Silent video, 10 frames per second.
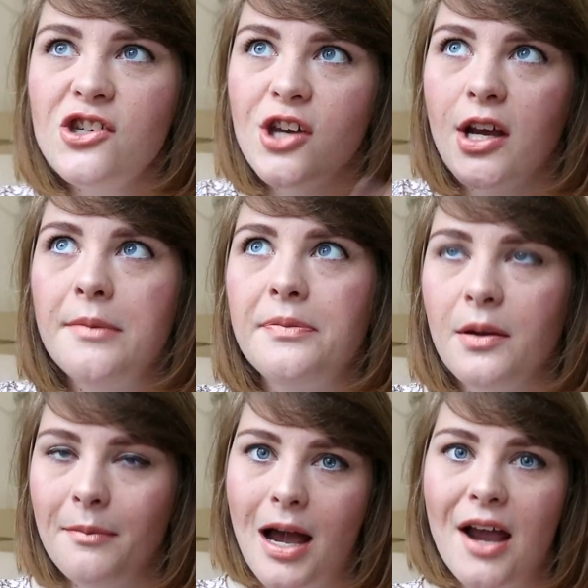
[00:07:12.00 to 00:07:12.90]
shaped
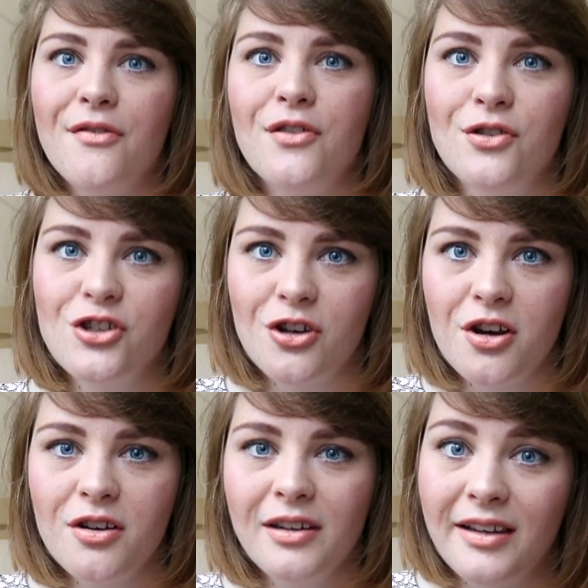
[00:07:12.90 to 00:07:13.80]
my
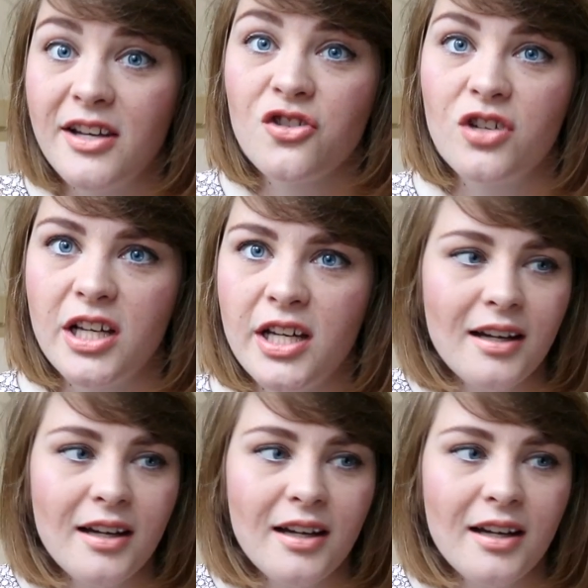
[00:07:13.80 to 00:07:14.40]
future, literally.